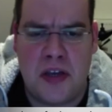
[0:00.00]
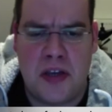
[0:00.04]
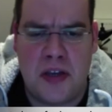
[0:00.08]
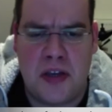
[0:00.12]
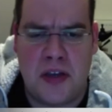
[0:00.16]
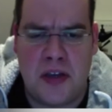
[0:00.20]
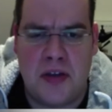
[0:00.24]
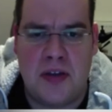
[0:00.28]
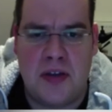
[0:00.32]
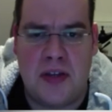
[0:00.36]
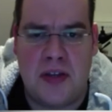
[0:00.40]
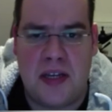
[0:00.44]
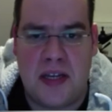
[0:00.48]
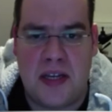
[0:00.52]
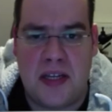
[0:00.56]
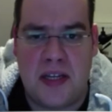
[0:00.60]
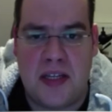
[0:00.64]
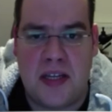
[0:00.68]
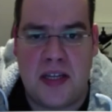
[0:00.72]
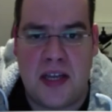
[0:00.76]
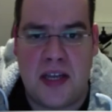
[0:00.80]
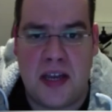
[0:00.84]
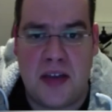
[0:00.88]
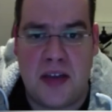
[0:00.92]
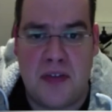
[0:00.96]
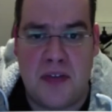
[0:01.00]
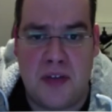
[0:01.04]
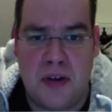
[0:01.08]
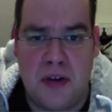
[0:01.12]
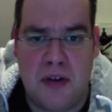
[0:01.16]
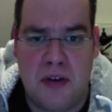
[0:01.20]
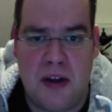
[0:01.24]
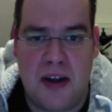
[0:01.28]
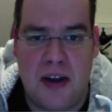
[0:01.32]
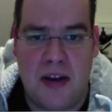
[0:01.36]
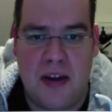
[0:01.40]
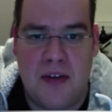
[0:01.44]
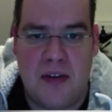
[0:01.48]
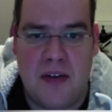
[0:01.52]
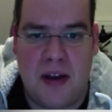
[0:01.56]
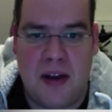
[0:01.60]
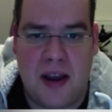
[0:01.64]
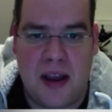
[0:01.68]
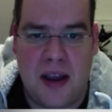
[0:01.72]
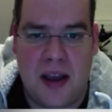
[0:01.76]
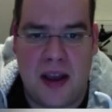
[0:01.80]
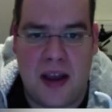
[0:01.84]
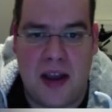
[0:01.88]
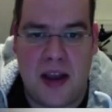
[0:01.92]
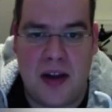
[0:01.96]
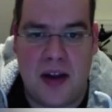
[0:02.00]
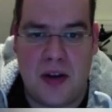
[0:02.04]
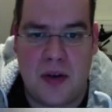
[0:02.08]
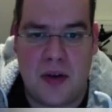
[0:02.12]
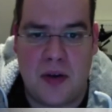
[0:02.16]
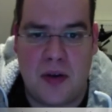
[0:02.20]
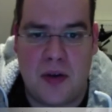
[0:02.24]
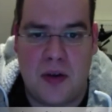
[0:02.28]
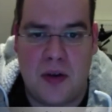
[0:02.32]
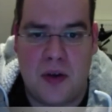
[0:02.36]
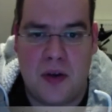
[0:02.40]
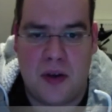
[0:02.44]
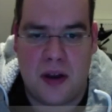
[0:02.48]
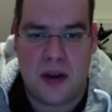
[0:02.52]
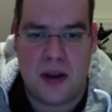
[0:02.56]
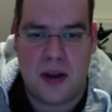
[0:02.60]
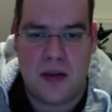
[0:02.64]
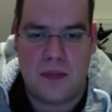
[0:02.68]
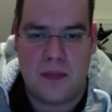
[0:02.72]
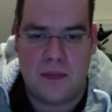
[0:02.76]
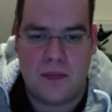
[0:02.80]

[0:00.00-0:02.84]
you need if you're entering, and good luck.